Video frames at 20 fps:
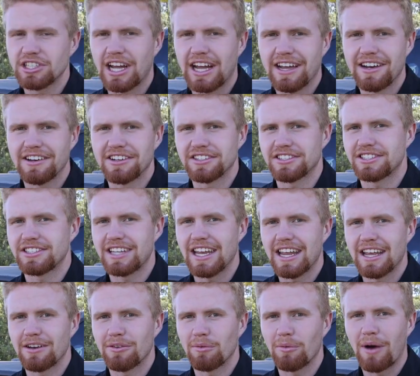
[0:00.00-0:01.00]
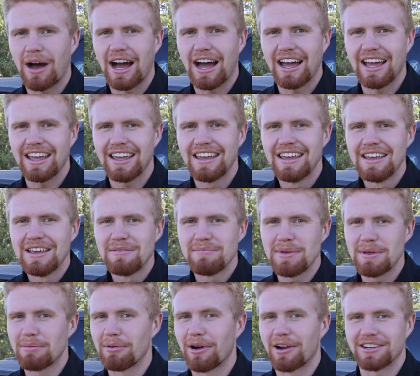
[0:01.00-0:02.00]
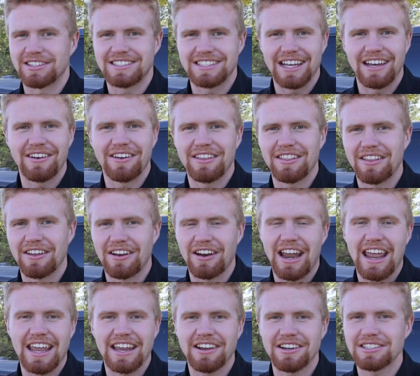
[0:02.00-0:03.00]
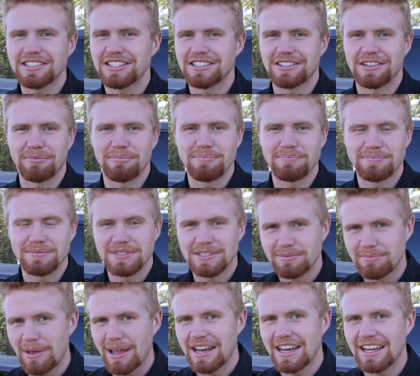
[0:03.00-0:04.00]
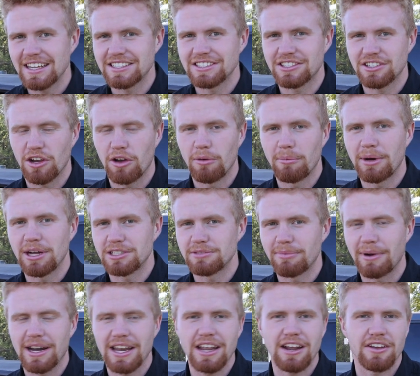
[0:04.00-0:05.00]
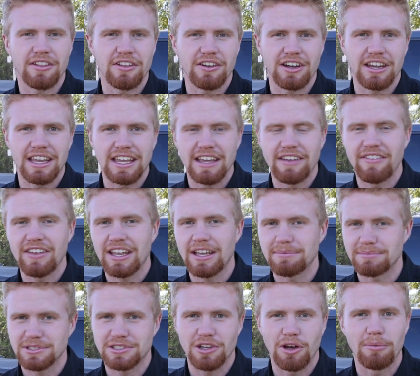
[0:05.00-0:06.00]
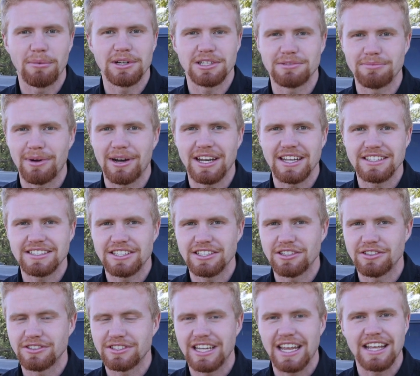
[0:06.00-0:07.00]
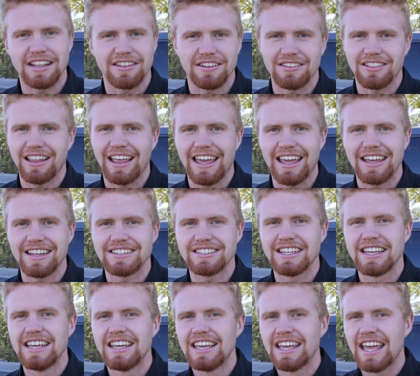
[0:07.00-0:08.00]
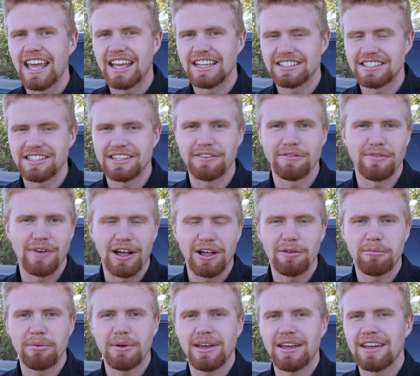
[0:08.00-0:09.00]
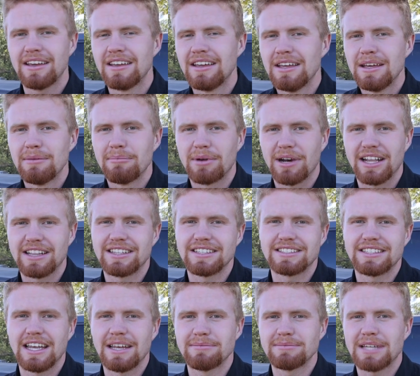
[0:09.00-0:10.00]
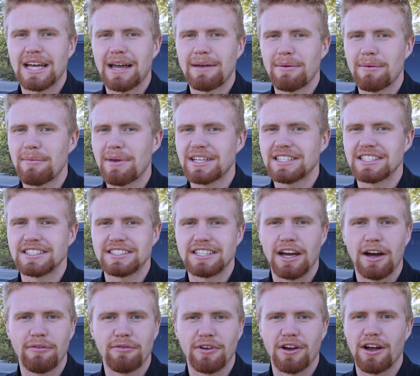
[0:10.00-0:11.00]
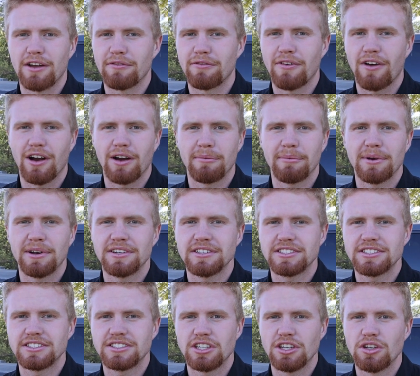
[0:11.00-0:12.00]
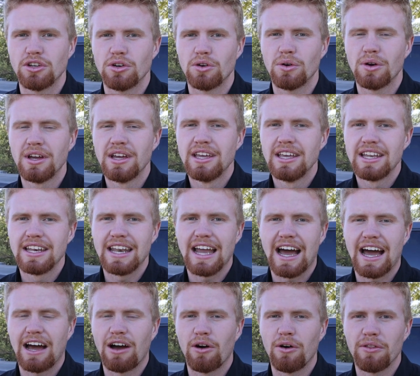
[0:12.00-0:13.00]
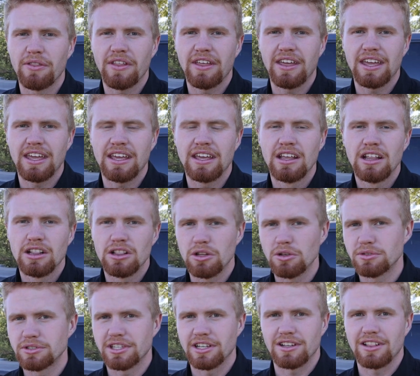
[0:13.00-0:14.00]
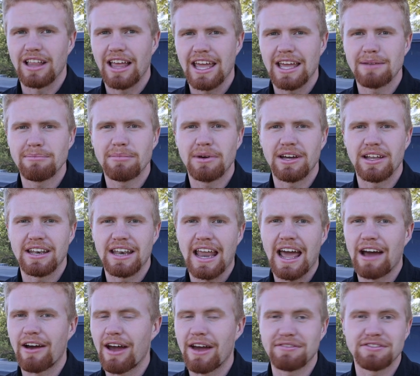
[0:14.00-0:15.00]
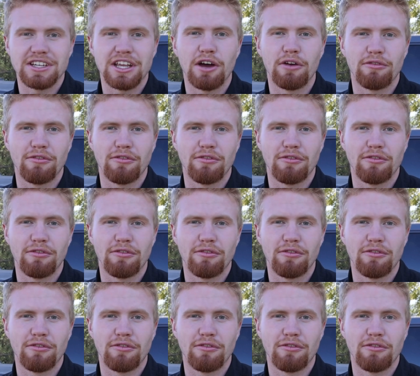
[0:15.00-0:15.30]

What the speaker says: I understand why people are selling their acres, because they're spending so much money, or they're giving them so much money to take their land and to develop it. But at the same time, it makes it tougher on farmers to not only lose their land, but now have to go